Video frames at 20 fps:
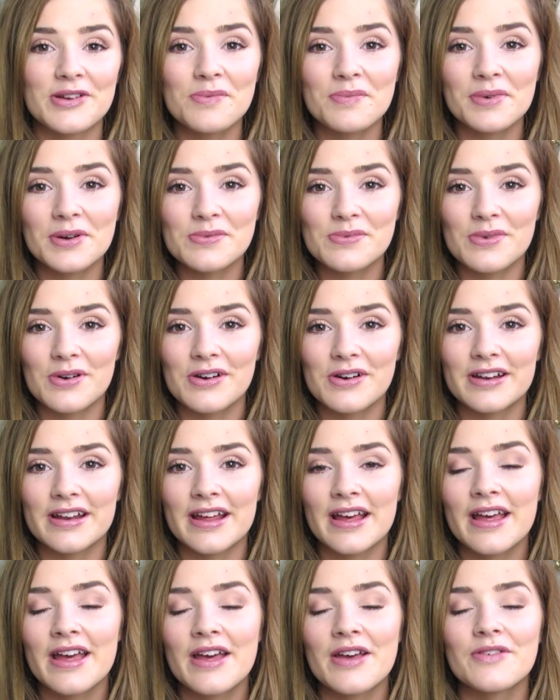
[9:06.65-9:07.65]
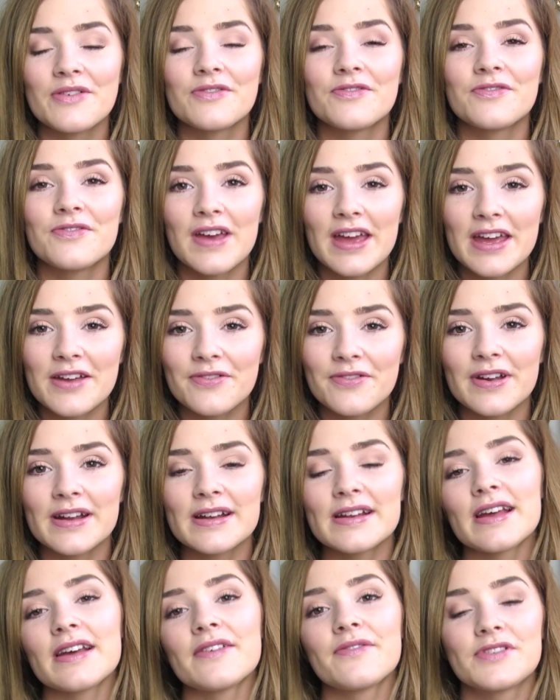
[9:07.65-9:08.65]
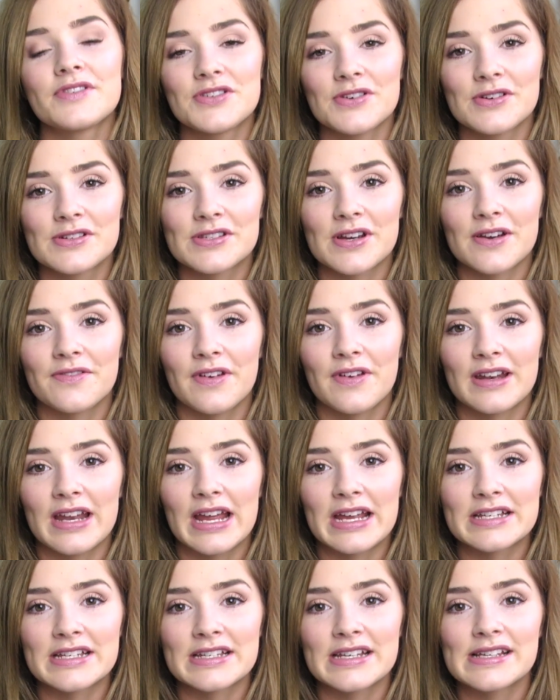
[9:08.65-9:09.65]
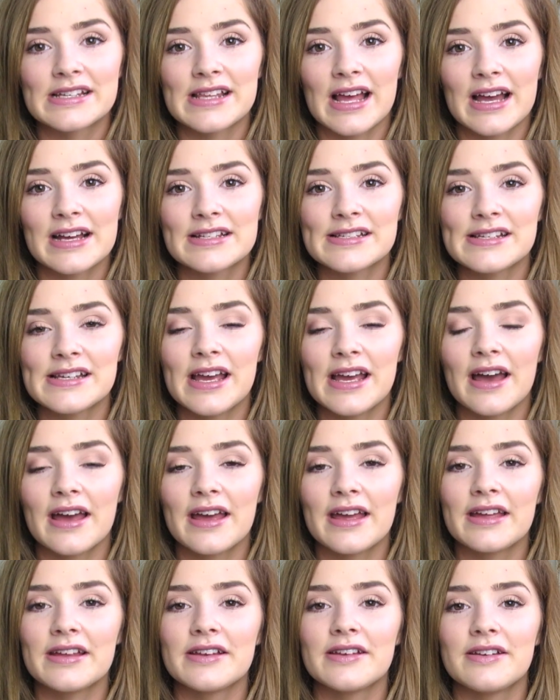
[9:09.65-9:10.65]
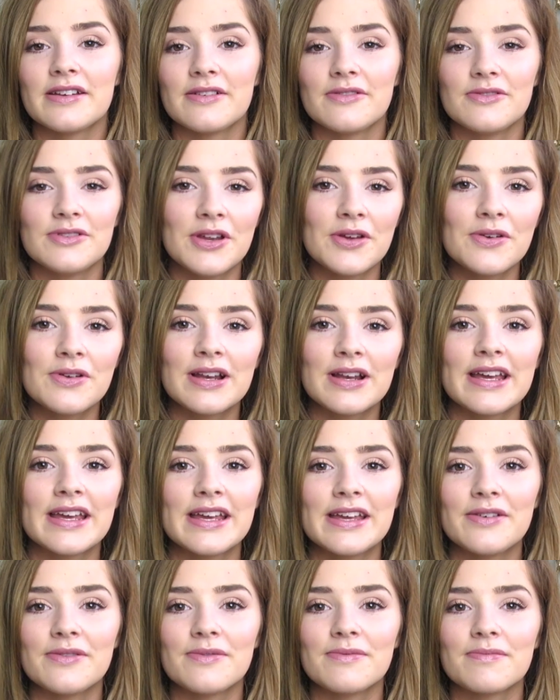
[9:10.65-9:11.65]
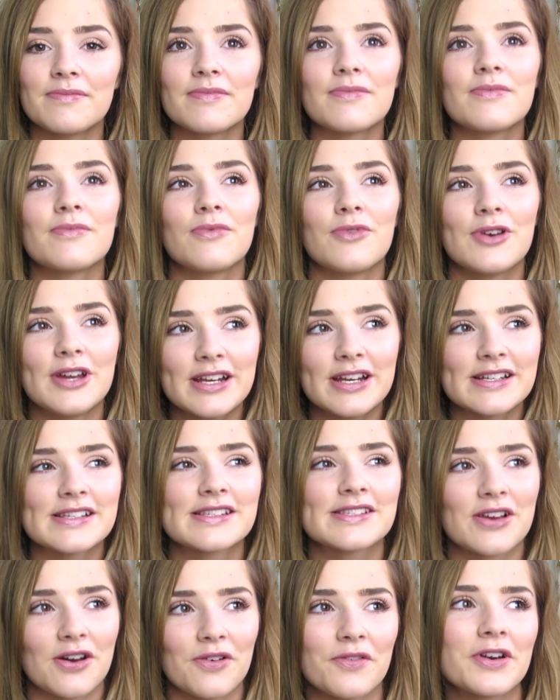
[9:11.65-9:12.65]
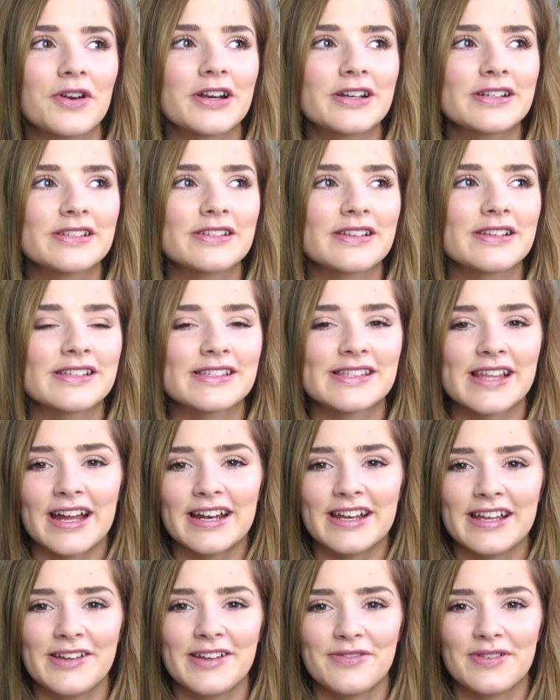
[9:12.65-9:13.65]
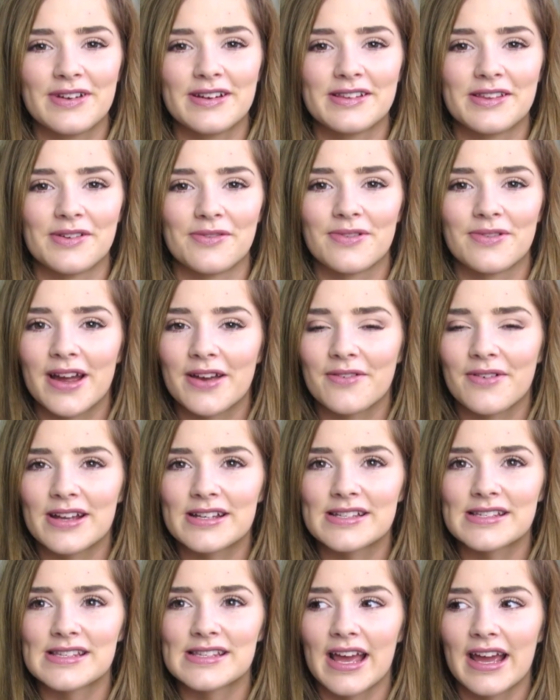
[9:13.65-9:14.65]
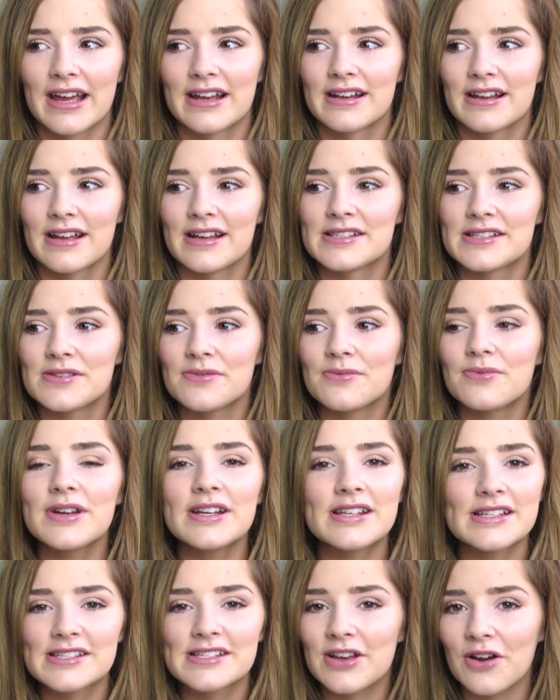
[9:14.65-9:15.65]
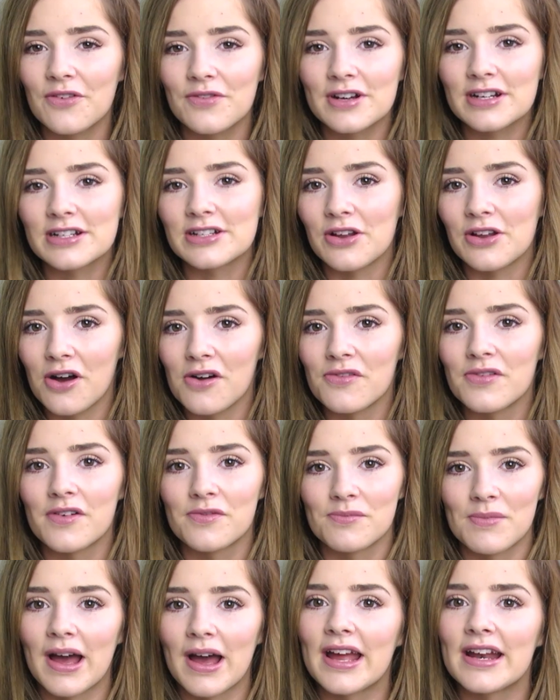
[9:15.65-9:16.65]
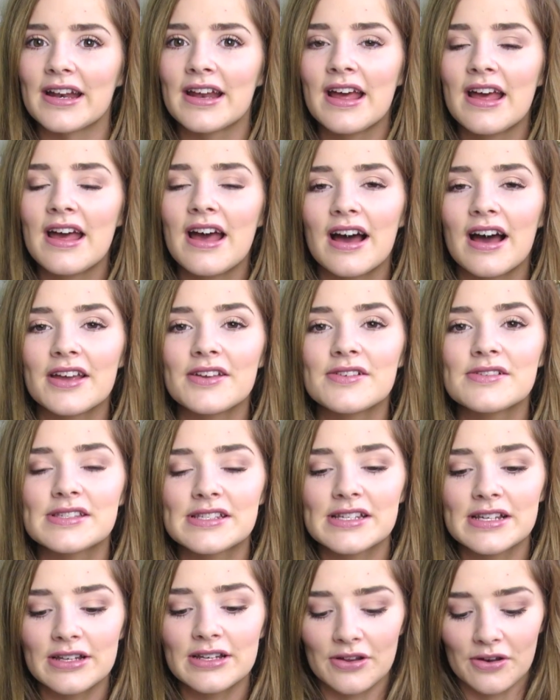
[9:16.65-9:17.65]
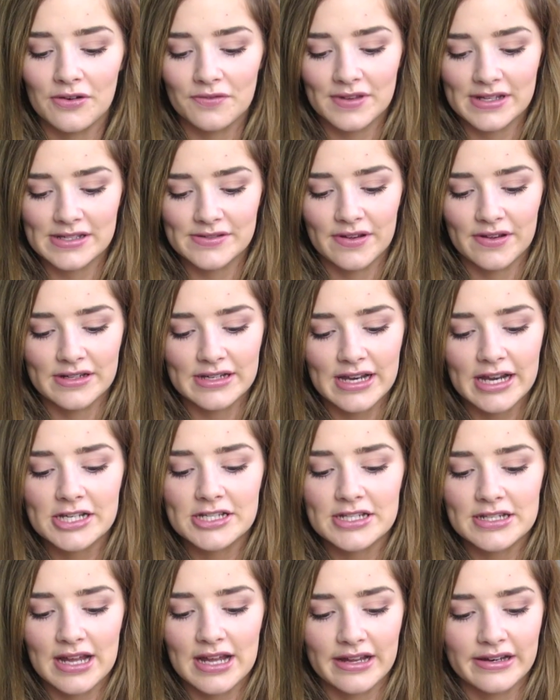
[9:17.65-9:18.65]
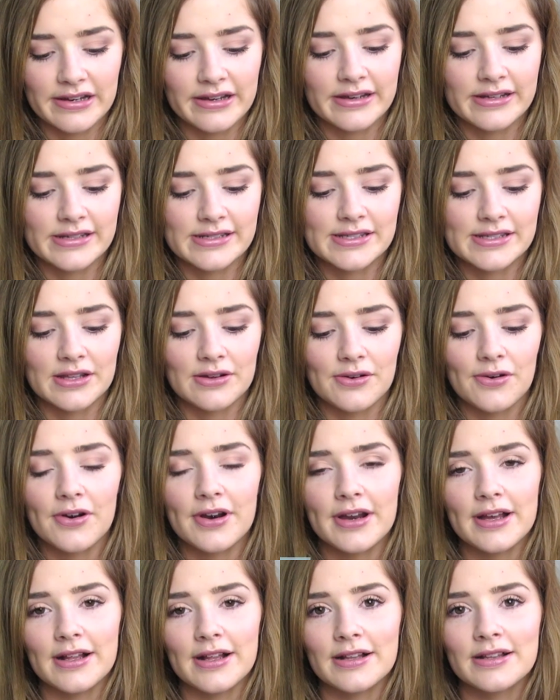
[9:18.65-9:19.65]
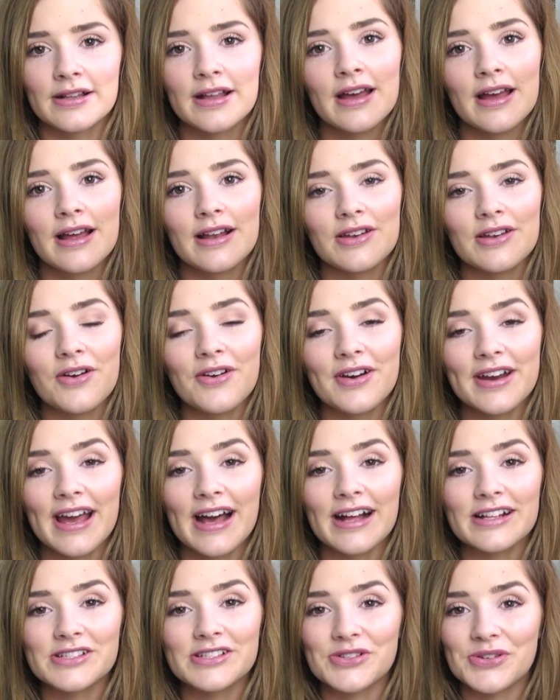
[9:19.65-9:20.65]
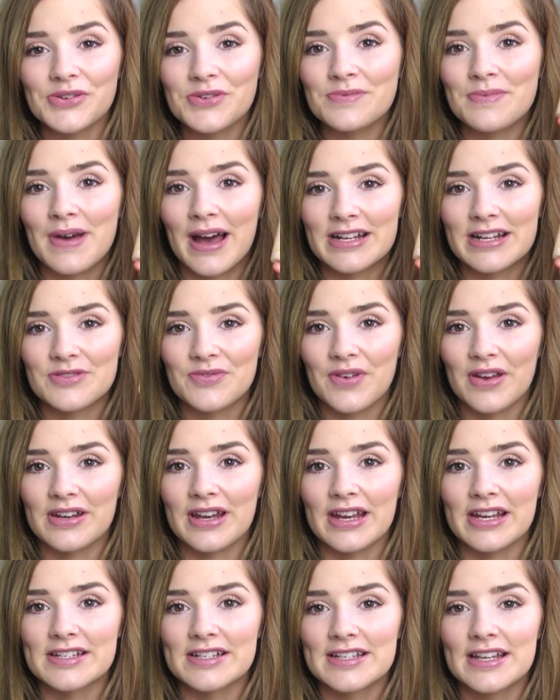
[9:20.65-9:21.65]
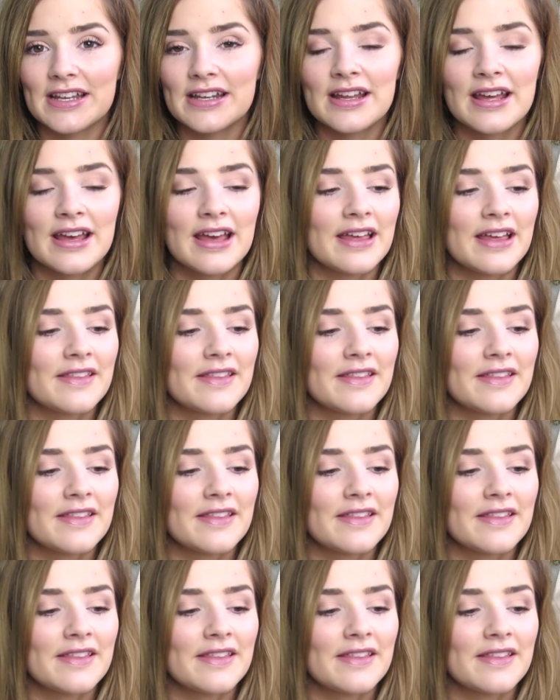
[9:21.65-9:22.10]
number 1 favourite drugstore foundation is actually a newly rediscovered, is that even the right way to say it? It's a rediscovered love of mine. I used to love this foundation, and it is the L'Oreal True Matte Foundation.